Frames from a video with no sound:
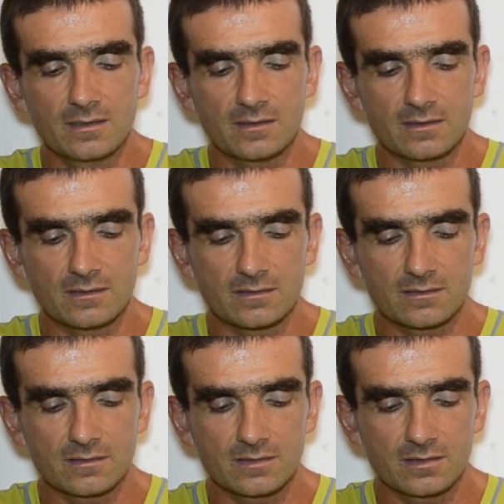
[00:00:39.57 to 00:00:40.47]

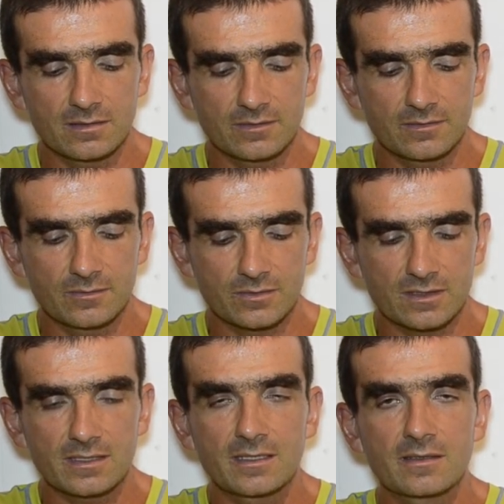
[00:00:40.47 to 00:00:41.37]
So he was
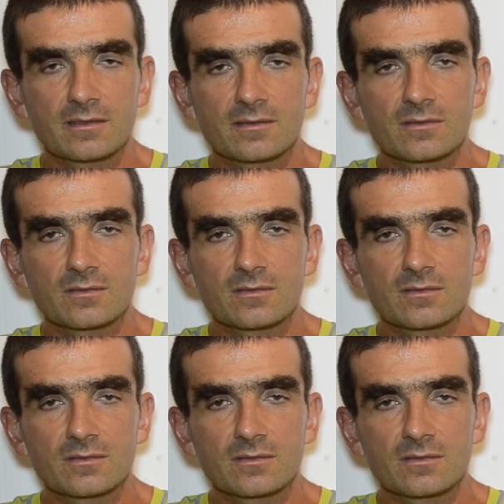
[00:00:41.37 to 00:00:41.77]
lucky